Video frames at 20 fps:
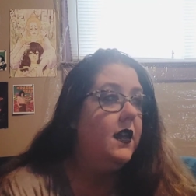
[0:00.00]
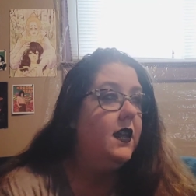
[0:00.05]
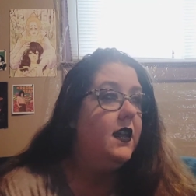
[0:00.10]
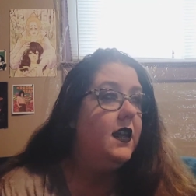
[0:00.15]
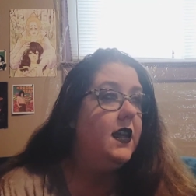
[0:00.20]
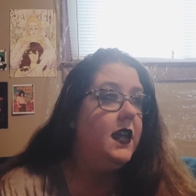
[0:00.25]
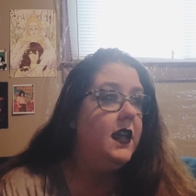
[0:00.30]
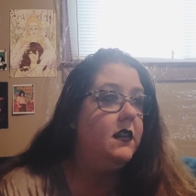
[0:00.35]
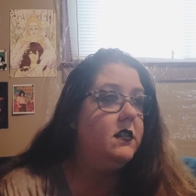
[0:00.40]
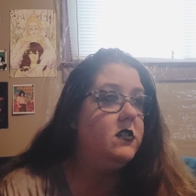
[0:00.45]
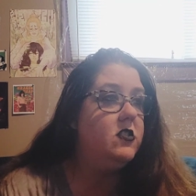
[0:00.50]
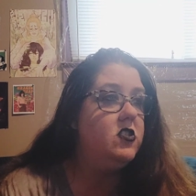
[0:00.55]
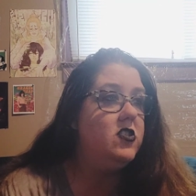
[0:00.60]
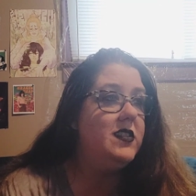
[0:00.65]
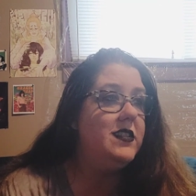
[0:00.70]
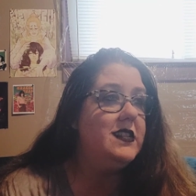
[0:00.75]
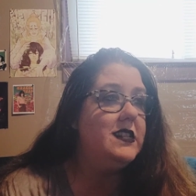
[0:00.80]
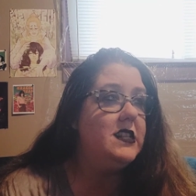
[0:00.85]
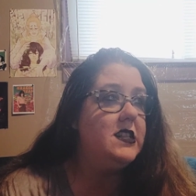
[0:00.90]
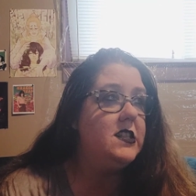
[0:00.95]
He's
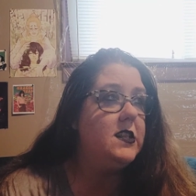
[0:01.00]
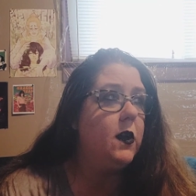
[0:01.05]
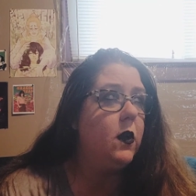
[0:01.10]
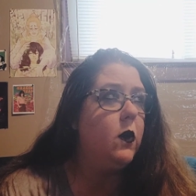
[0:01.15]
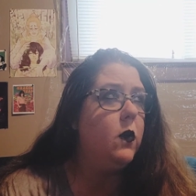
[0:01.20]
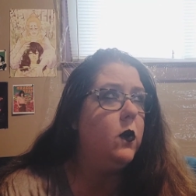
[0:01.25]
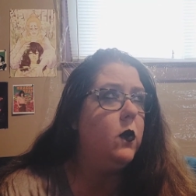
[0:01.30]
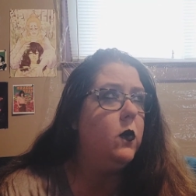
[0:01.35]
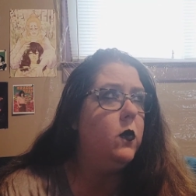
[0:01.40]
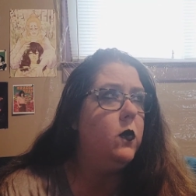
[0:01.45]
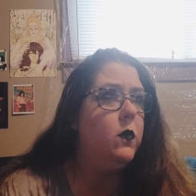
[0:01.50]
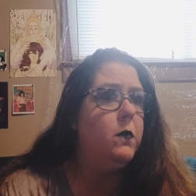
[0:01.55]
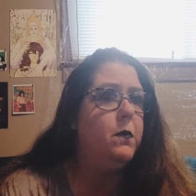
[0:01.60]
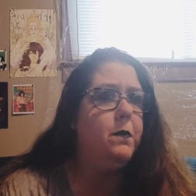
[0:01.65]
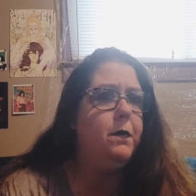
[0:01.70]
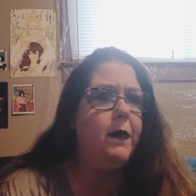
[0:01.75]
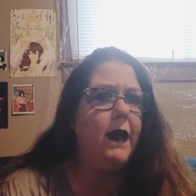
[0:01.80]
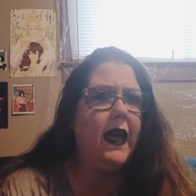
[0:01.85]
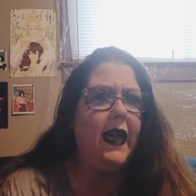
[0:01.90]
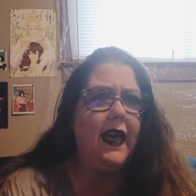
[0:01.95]
just so
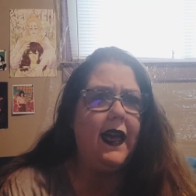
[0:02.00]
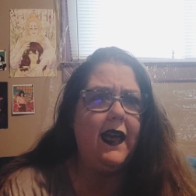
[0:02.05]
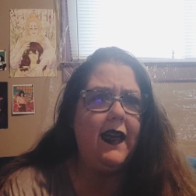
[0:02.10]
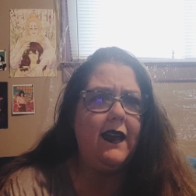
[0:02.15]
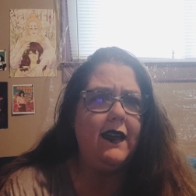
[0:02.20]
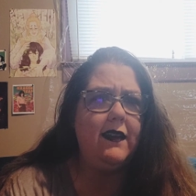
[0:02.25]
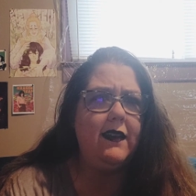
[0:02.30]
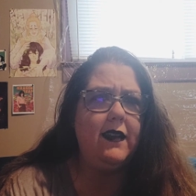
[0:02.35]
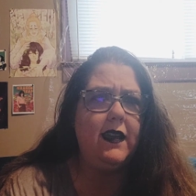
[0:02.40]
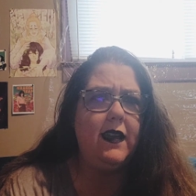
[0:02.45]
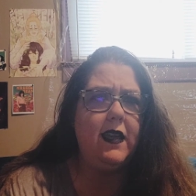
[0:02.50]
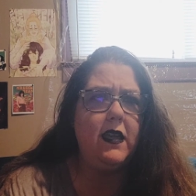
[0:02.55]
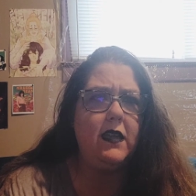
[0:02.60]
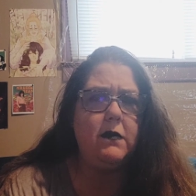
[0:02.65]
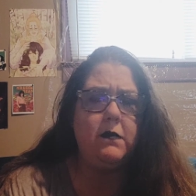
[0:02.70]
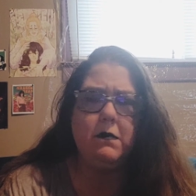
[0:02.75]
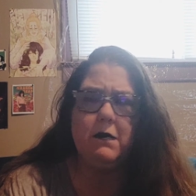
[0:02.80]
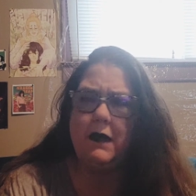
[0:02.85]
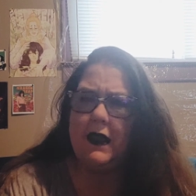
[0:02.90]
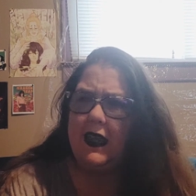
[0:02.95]
bad
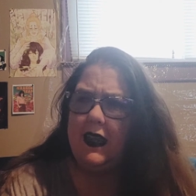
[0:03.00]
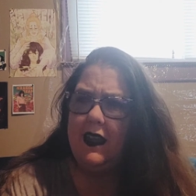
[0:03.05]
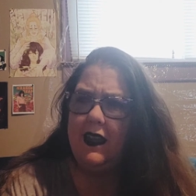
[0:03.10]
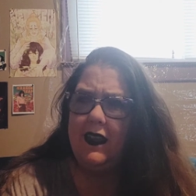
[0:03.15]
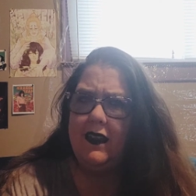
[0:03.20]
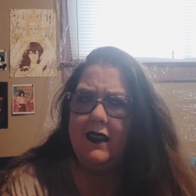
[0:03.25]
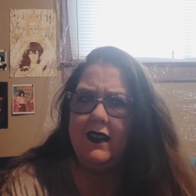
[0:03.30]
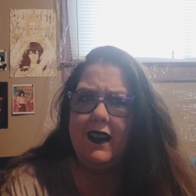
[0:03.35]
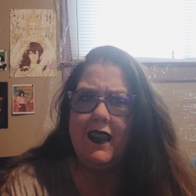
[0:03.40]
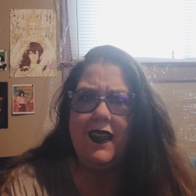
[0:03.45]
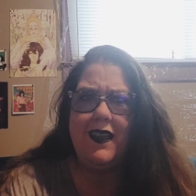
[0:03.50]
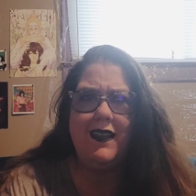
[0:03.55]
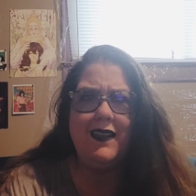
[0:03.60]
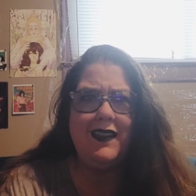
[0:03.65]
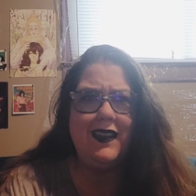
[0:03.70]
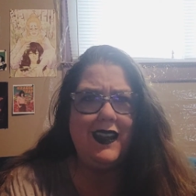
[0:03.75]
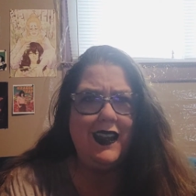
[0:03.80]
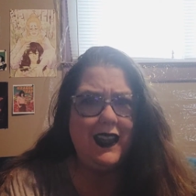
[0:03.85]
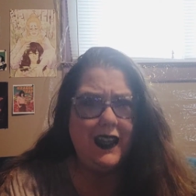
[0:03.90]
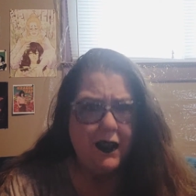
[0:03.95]
and mean
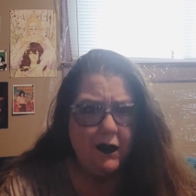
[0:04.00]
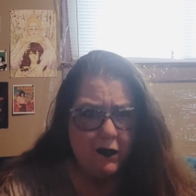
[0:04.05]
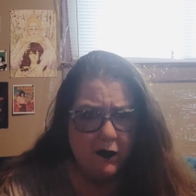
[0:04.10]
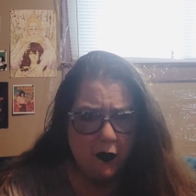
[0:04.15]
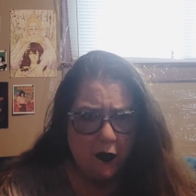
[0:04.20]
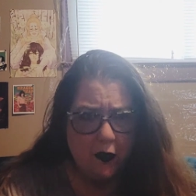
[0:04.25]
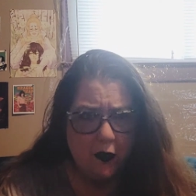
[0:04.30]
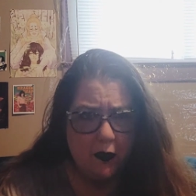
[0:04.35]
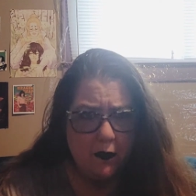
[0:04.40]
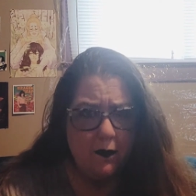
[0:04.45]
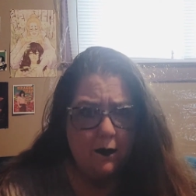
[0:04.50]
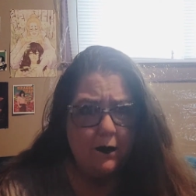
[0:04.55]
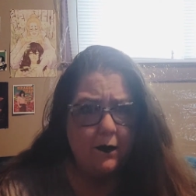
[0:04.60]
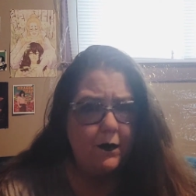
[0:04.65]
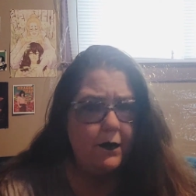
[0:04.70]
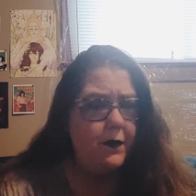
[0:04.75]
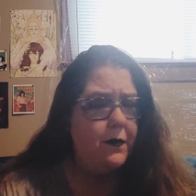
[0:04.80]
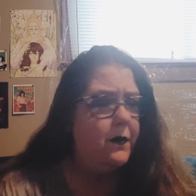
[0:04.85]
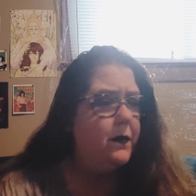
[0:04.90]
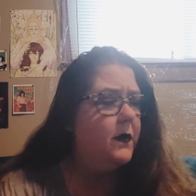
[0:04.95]
and evil.
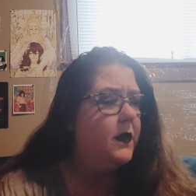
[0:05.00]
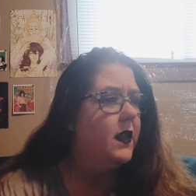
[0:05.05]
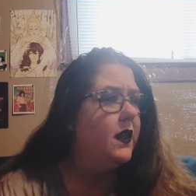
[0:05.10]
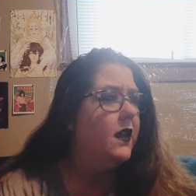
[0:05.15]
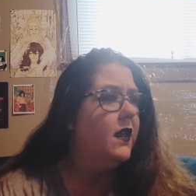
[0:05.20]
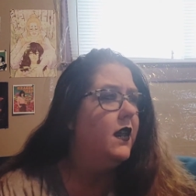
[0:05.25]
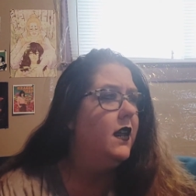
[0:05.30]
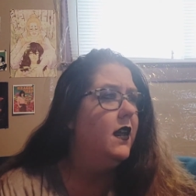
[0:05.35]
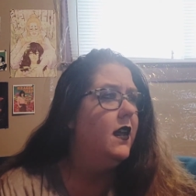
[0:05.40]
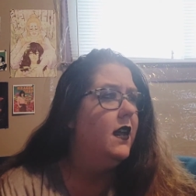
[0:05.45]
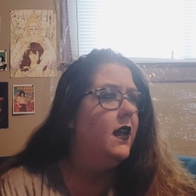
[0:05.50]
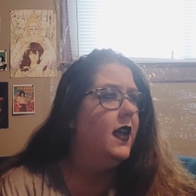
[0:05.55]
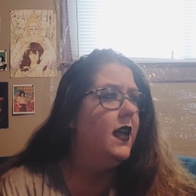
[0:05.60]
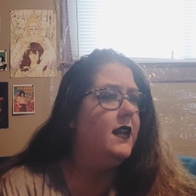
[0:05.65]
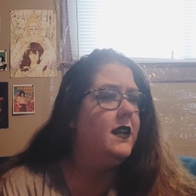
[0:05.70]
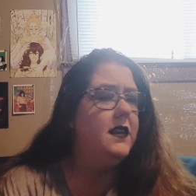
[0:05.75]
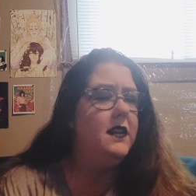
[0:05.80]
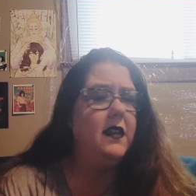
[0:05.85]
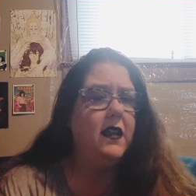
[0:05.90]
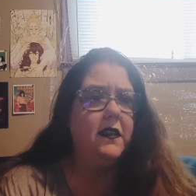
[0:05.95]

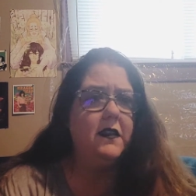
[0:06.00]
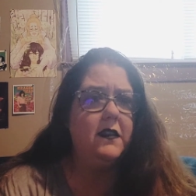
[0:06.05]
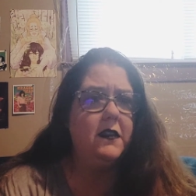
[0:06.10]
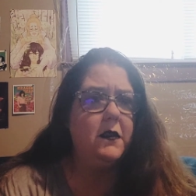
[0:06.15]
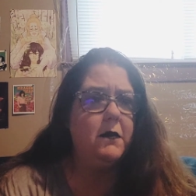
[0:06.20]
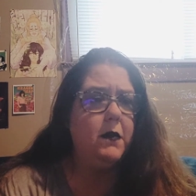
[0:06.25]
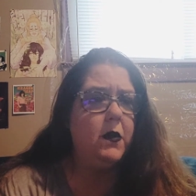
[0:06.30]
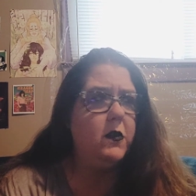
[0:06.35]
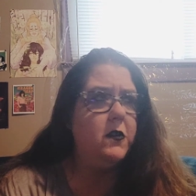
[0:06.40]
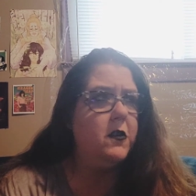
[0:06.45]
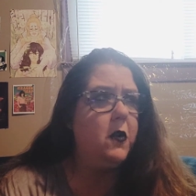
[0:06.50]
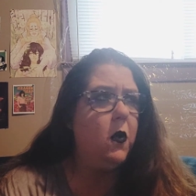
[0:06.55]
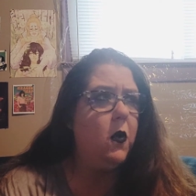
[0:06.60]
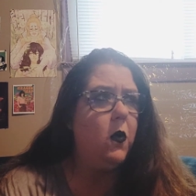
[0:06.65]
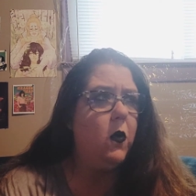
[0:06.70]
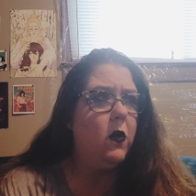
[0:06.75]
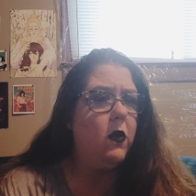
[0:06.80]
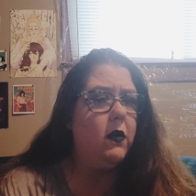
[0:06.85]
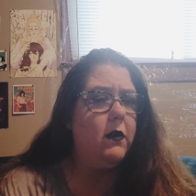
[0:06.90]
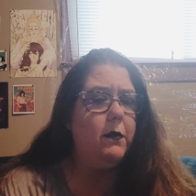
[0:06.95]
And he does the most
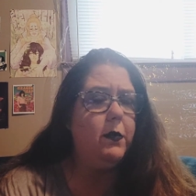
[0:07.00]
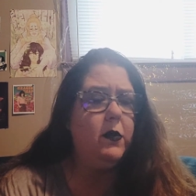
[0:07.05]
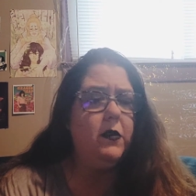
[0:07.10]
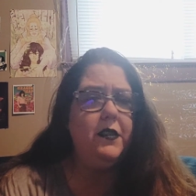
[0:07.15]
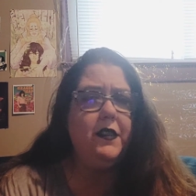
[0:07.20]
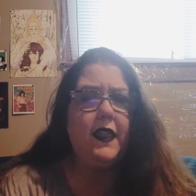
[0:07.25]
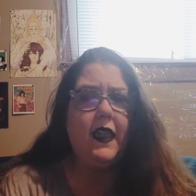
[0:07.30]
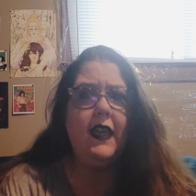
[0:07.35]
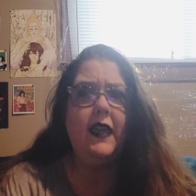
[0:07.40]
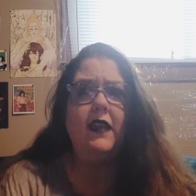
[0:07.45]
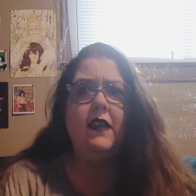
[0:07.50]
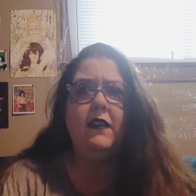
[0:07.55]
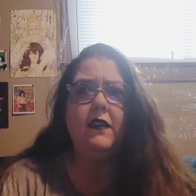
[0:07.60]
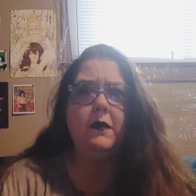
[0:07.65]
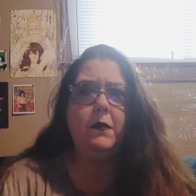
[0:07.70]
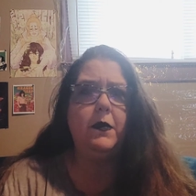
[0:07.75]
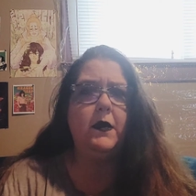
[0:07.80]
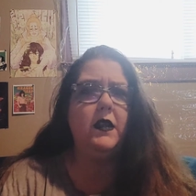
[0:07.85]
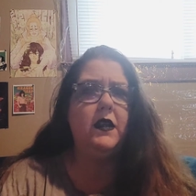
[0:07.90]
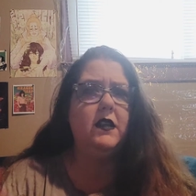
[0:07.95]
horrible
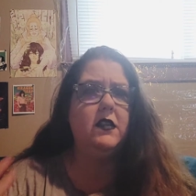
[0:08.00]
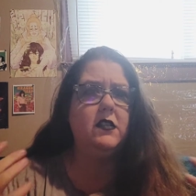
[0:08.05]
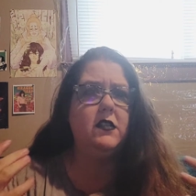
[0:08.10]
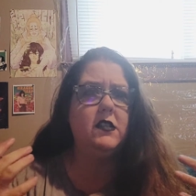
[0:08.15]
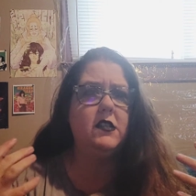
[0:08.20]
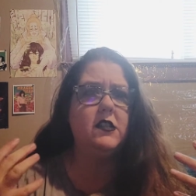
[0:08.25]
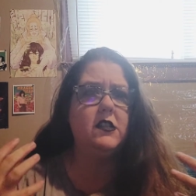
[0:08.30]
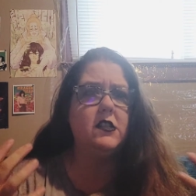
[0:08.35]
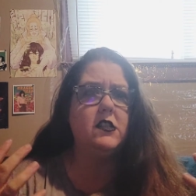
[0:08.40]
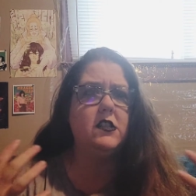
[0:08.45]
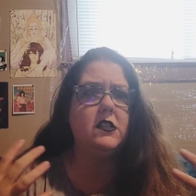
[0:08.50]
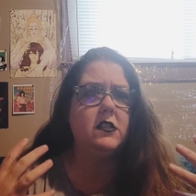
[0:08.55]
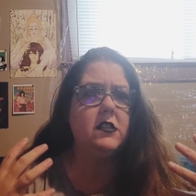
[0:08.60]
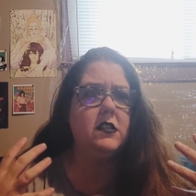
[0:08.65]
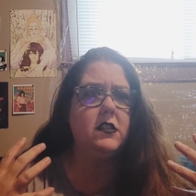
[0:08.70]
things, but it's just